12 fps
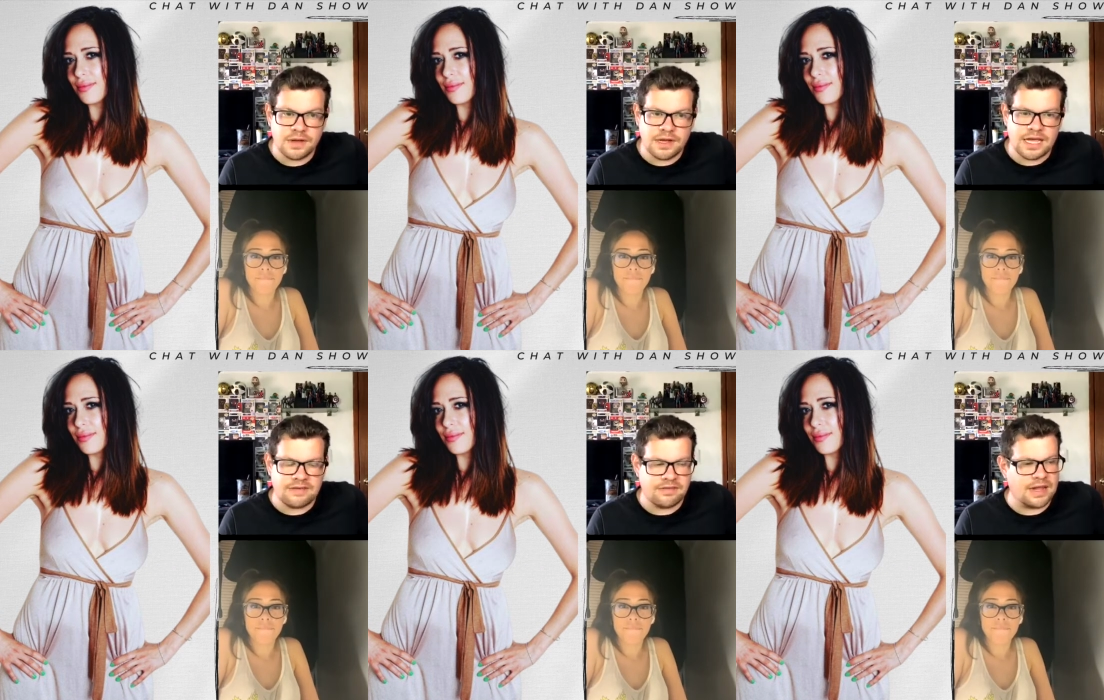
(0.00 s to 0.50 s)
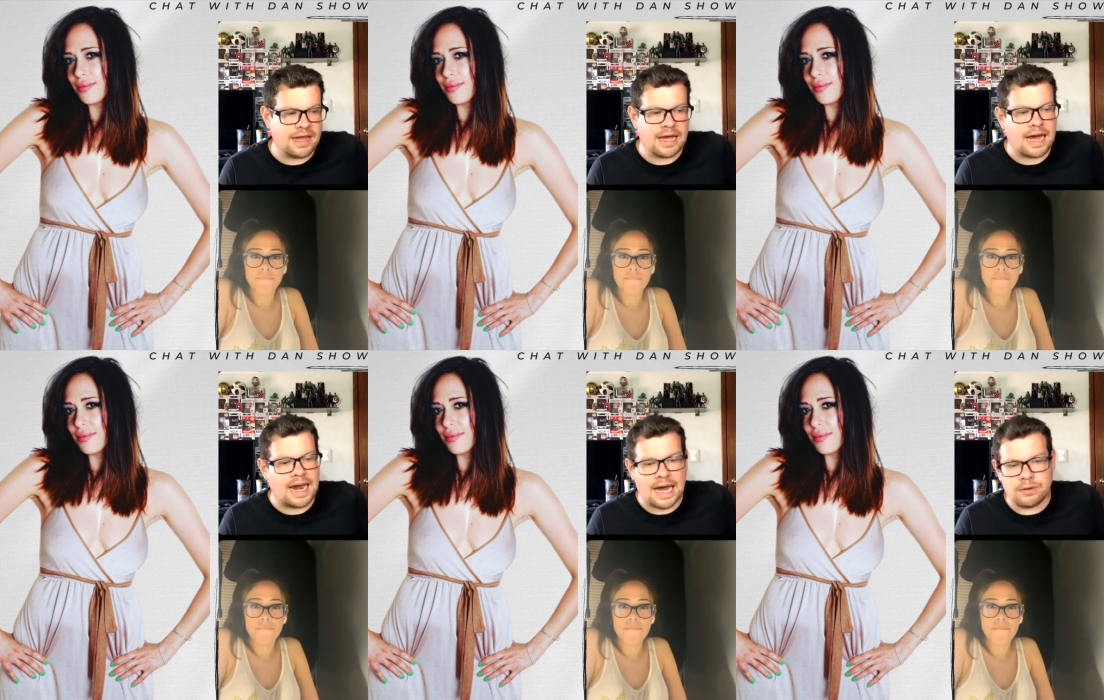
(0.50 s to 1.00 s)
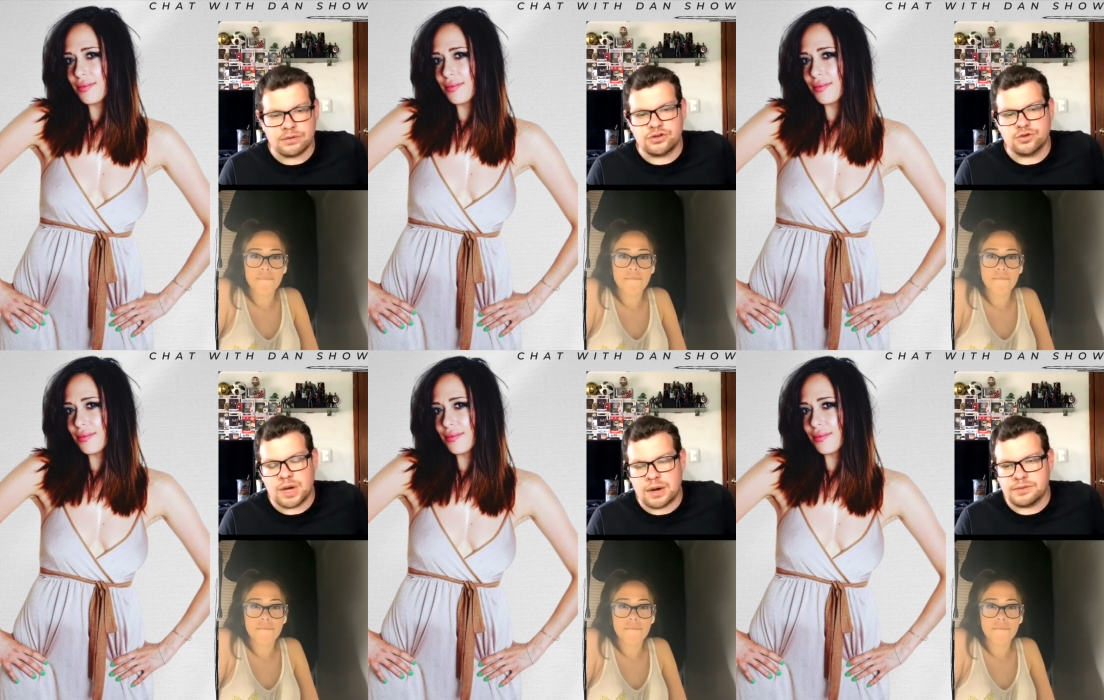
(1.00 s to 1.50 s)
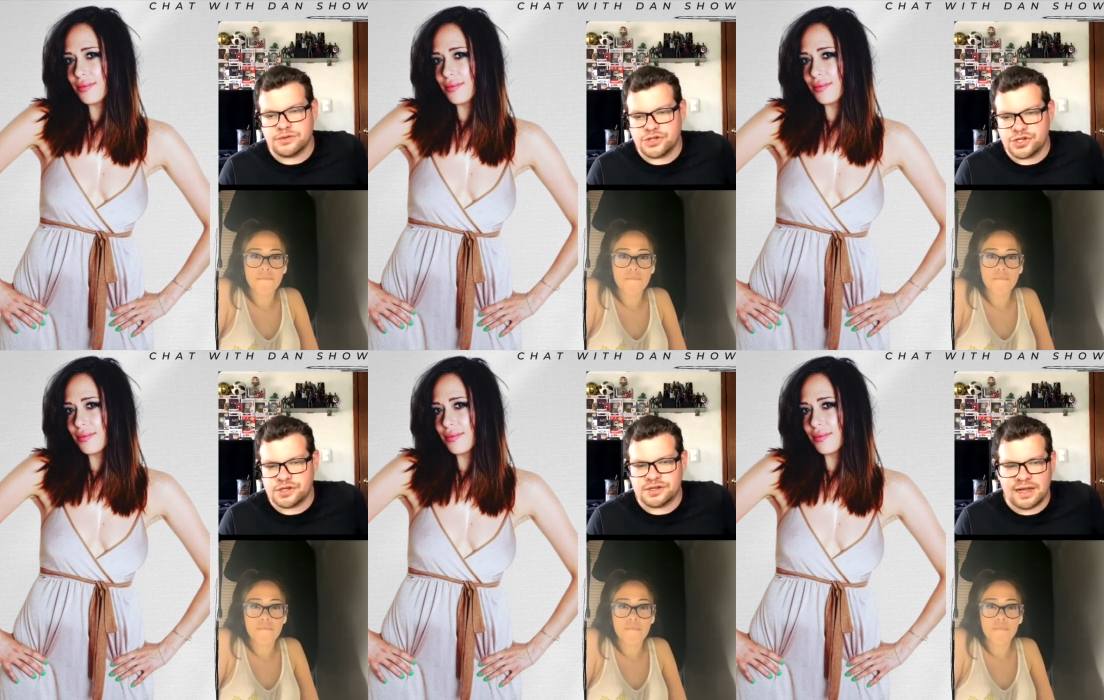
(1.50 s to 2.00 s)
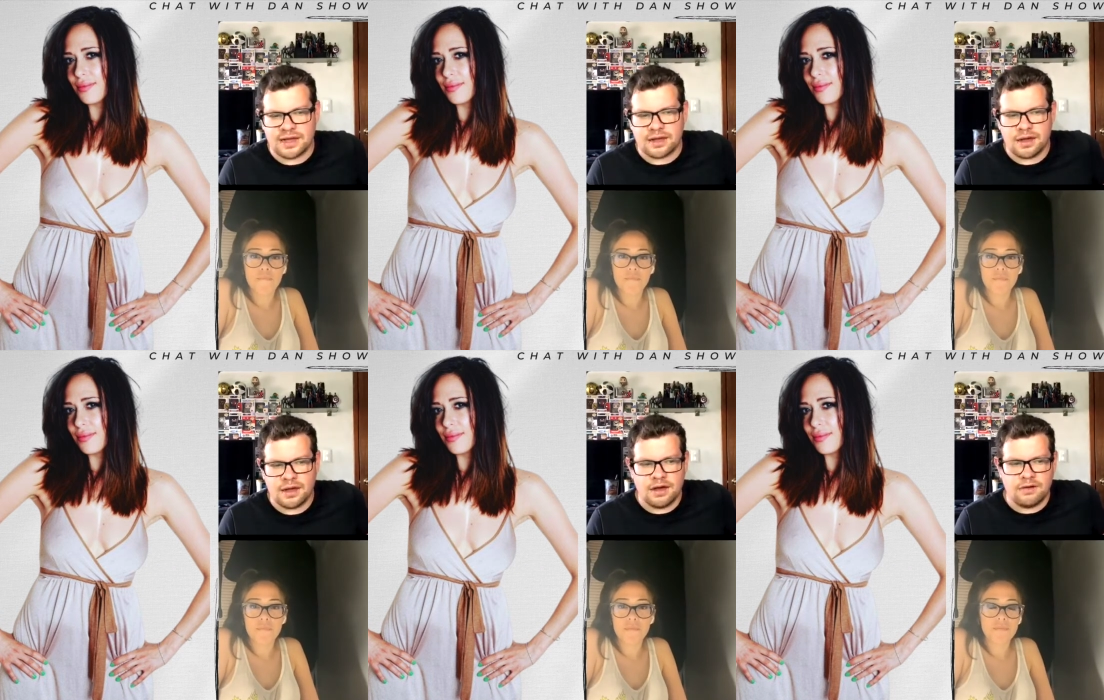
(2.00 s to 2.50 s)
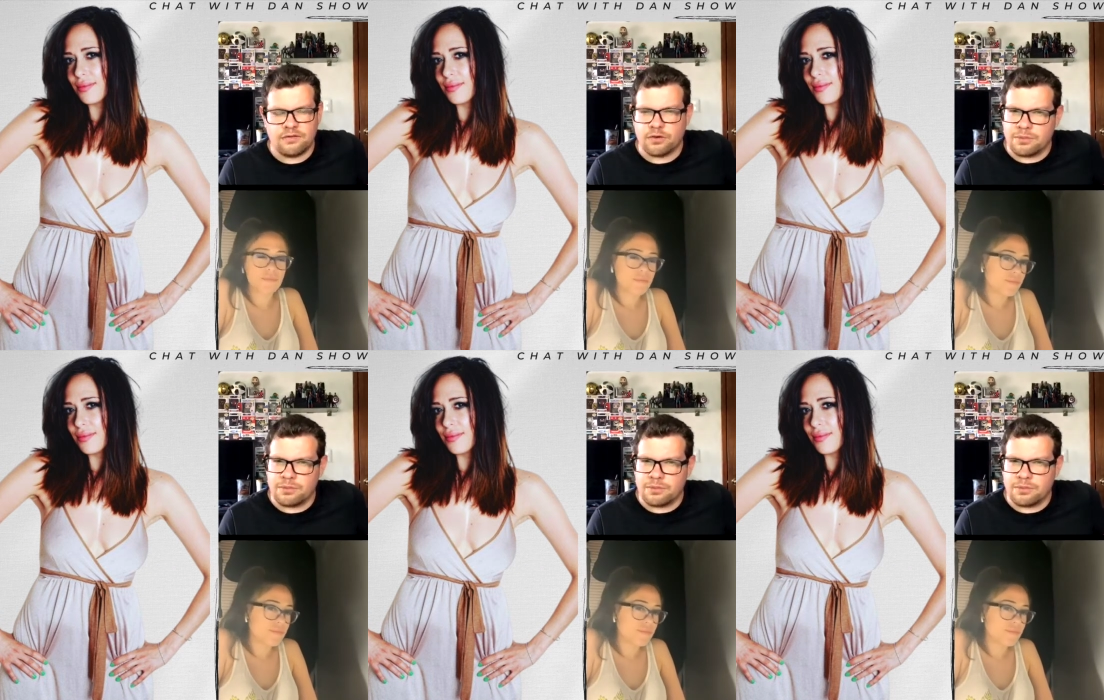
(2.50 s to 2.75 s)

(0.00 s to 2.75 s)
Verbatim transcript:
Speaker 1: even like an hour, 2 hours, just like for